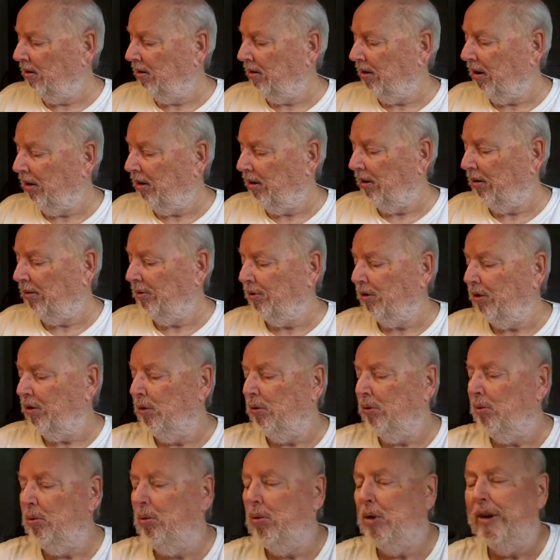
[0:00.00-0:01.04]

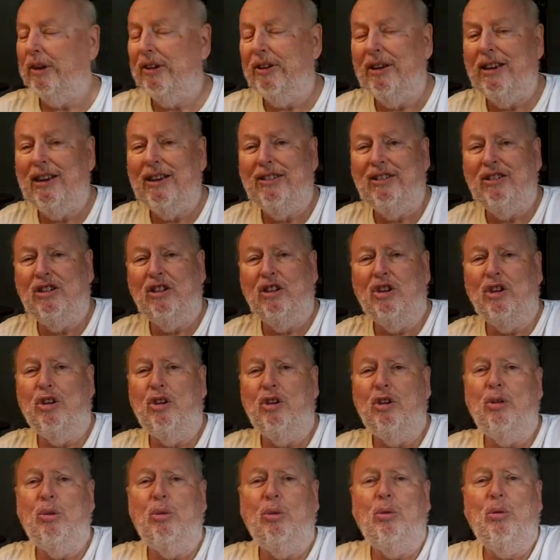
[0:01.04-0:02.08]
do what it needs to
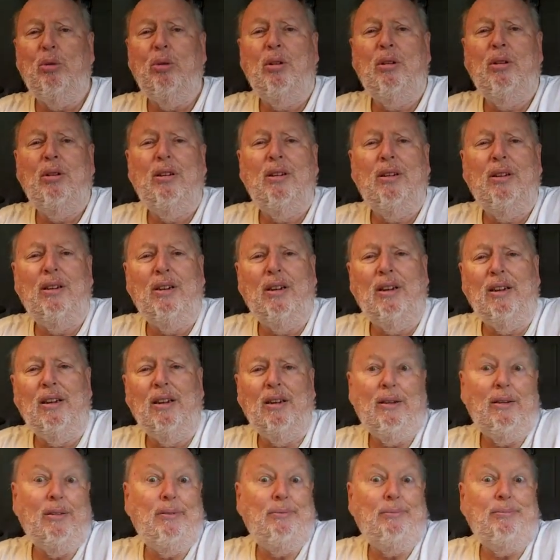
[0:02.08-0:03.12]
do.
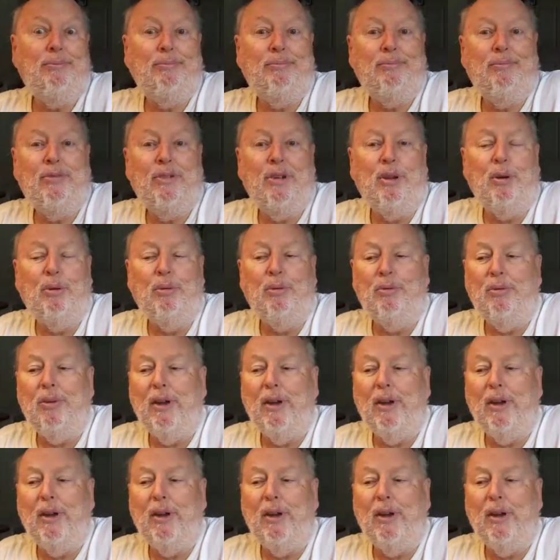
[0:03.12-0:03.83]
So,